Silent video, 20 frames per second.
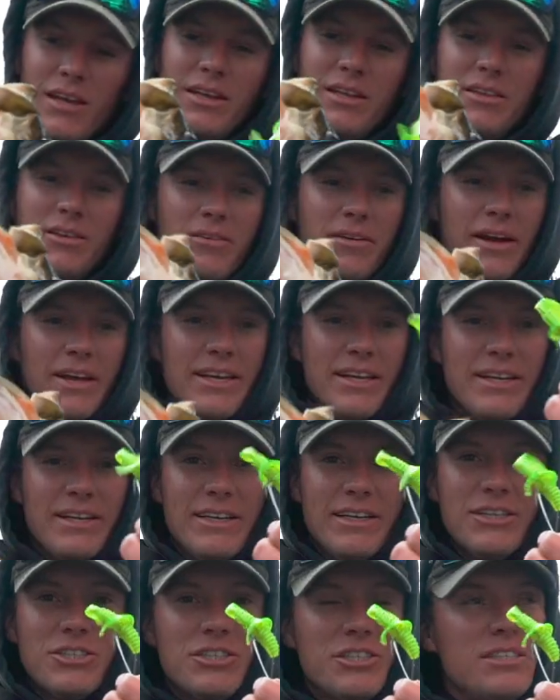In the right
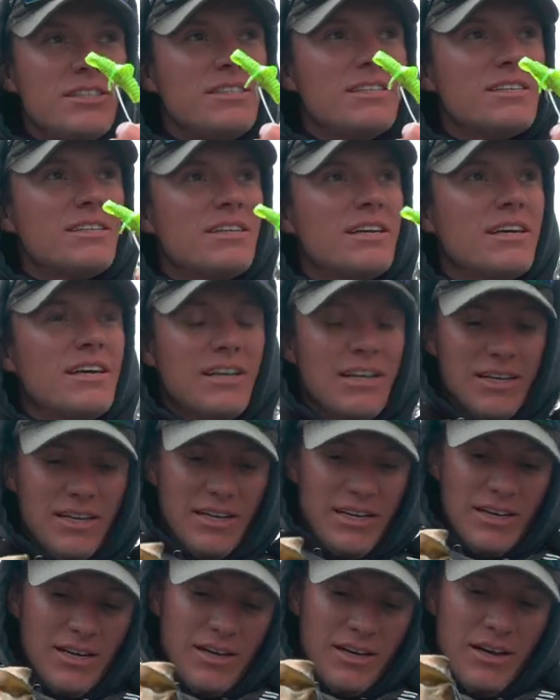conditions,
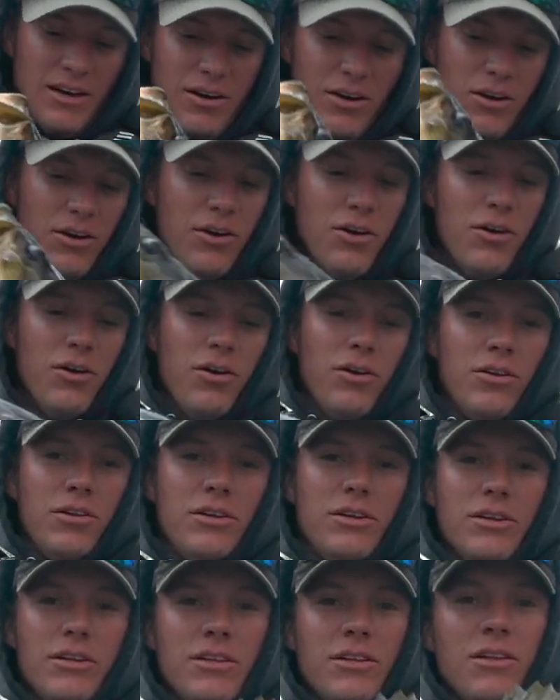oh,
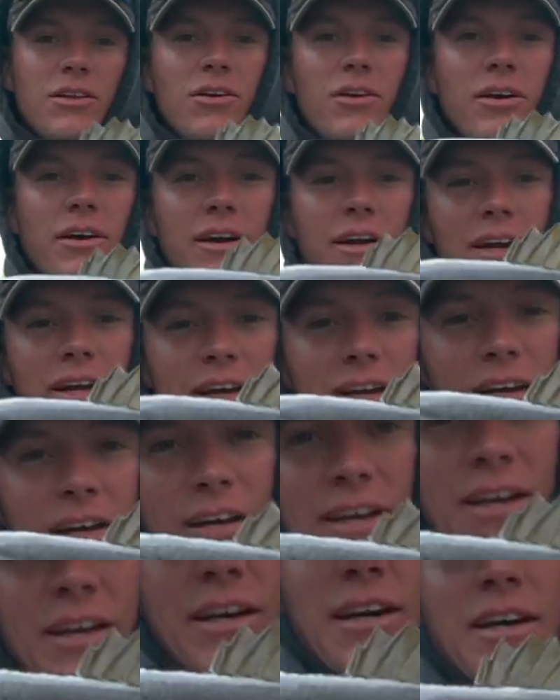good Lord.
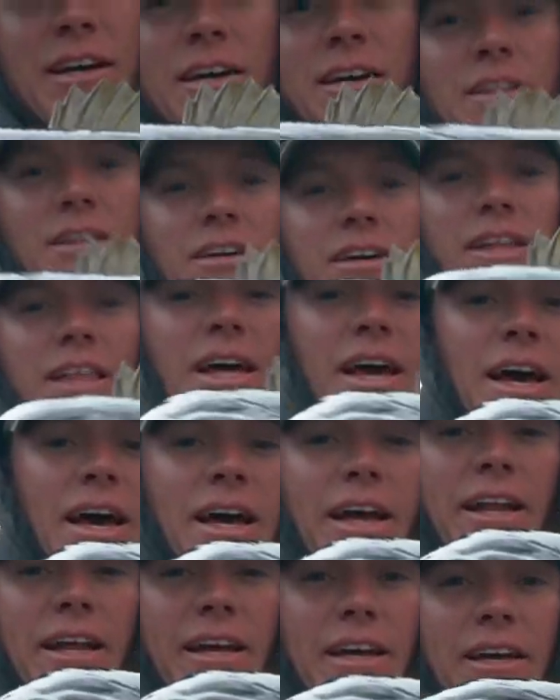Look at
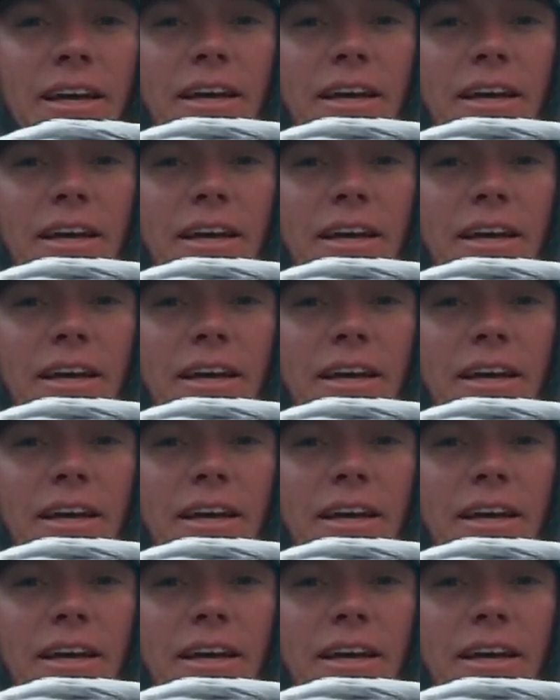that.